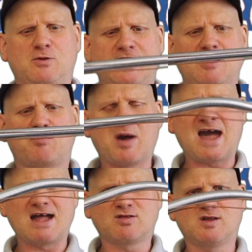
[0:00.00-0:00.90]
with this
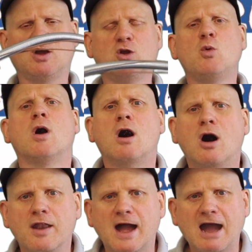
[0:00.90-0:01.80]
part two
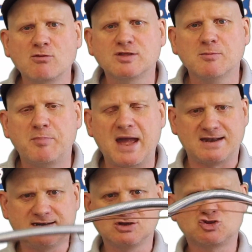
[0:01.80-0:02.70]
on how to
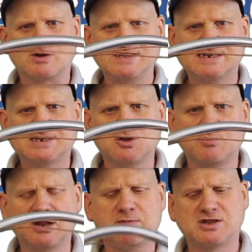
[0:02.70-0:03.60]
bend 22
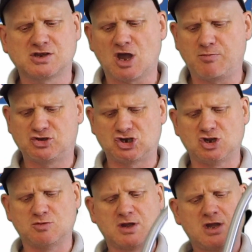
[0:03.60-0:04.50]
millimeter copper
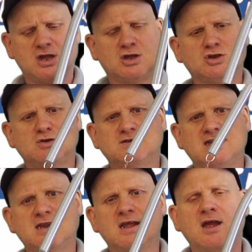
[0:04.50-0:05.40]
tube
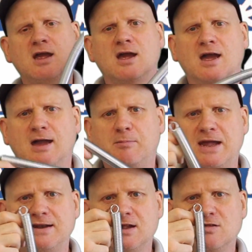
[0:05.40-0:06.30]
using a
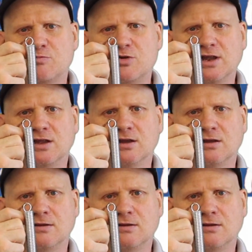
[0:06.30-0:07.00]
bending spring.